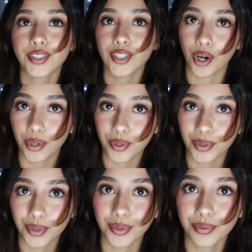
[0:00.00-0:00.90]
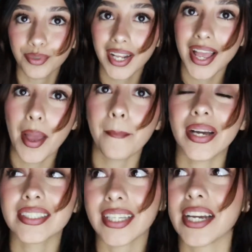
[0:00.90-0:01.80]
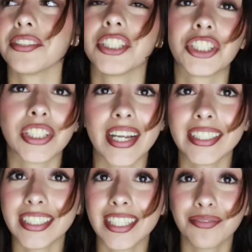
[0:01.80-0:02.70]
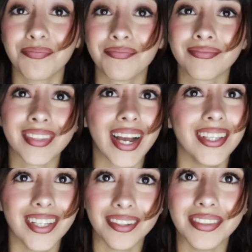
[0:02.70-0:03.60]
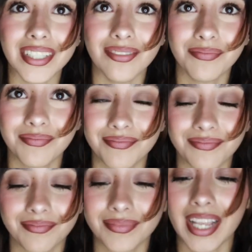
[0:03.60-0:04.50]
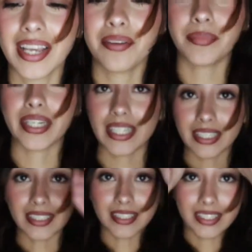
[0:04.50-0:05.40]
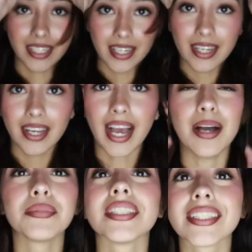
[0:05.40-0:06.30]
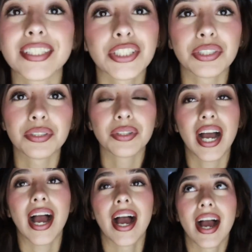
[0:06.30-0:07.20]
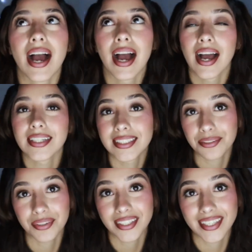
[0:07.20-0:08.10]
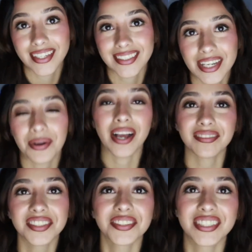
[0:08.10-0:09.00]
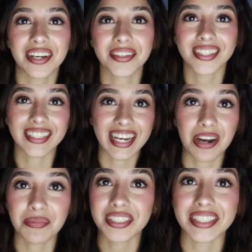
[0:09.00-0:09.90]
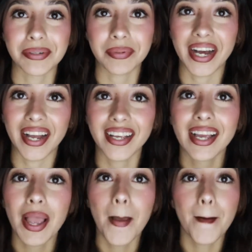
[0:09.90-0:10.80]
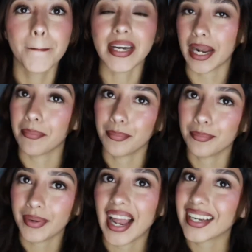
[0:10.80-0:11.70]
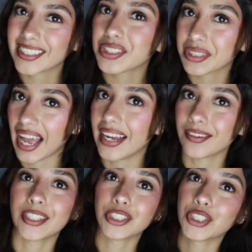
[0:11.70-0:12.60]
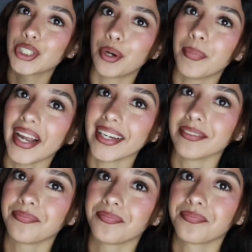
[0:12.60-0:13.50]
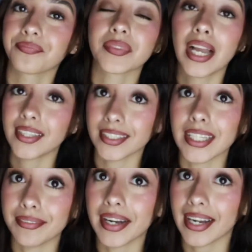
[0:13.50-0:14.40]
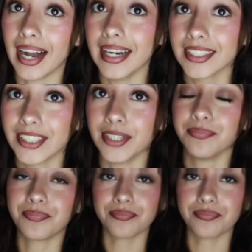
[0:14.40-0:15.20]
so my style is changing i love it because i'm just into different things now i have to go down because the camera is up high but I'm, i to do that in order to show my the stuff i got you know